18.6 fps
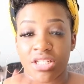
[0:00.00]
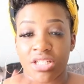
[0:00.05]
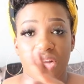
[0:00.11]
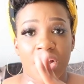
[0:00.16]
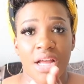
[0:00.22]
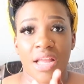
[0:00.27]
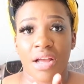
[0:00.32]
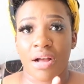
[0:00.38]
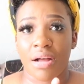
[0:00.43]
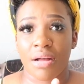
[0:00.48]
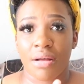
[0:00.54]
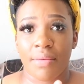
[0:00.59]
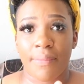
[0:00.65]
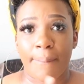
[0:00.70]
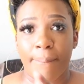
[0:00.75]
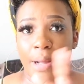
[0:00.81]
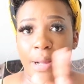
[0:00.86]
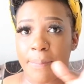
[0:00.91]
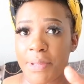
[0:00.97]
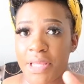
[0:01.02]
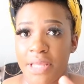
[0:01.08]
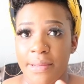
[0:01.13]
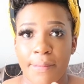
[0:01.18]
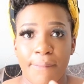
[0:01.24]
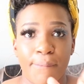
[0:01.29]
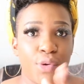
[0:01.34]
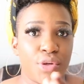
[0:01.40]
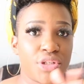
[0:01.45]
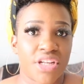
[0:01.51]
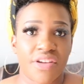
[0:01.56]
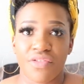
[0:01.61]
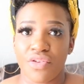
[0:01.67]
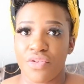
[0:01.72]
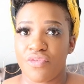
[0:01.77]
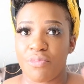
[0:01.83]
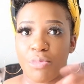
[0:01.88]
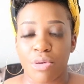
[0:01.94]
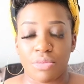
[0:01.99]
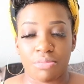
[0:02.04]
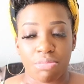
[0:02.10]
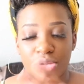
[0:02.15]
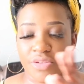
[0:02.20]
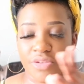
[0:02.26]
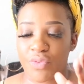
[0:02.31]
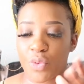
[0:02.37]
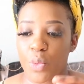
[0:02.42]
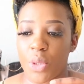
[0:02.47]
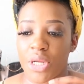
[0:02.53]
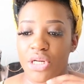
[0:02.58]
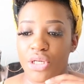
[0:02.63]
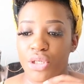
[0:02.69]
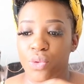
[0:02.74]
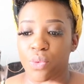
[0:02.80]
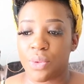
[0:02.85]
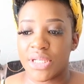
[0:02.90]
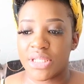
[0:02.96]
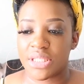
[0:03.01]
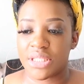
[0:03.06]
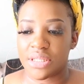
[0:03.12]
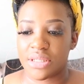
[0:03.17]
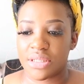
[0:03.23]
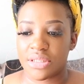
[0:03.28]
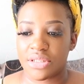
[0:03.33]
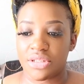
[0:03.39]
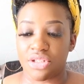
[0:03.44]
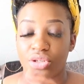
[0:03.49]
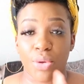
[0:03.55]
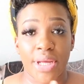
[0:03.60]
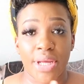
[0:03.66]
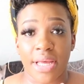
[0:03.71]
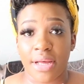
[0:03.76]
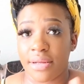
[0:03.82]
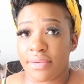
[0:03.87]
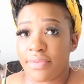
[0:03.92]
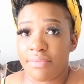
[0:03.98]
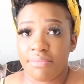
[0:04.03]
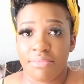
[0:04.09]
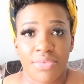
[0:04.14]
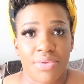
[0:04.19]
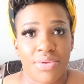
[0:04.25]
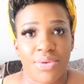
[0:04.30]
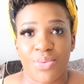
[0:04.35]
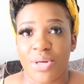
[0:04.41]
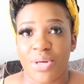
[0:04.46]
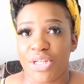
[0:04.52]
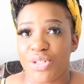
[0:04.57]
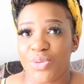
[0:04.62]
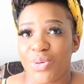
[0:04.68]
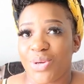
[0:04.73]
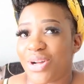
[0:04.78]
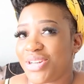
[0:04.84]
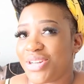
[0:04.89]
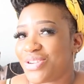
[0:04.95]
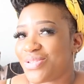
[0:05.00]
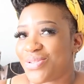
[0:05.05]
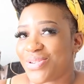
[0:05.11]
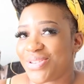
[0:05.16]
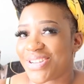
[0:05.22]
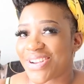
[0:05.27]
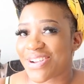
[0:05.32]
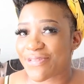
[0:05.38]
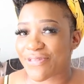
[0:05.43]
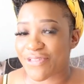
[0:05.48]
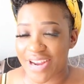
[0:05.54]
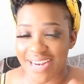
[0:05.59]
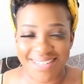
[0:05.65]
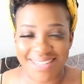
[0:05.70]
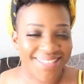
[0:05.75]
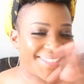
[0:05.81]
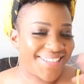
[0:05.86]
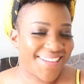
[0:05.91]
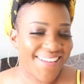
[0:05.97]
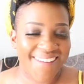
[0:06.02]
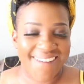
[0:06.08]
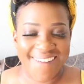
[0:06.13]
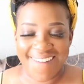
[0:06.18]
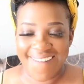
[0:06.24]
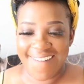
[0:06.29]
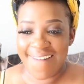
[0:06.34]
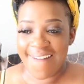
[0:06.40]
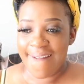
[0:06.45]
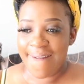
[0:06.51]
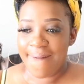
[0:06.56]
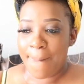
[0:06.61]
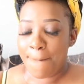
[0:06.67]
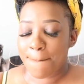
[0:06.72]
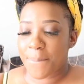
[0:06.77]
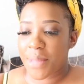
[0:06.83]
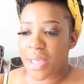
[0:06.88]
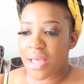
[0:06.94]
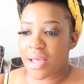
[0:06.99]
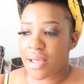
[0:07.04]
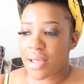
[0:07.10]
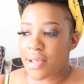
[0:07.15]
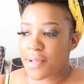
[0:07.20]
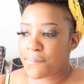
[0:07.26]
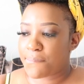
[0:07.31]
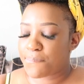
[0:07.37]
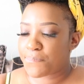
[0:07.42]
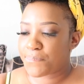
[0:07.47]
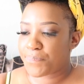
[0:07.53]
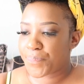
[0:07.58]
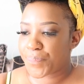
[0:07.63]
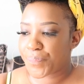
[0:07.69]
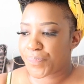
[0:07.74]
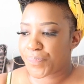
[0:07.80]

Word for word: Taya, Poppy, both of you both of you want to do it. Toya, you want to do it on your own, girlfriend. Um,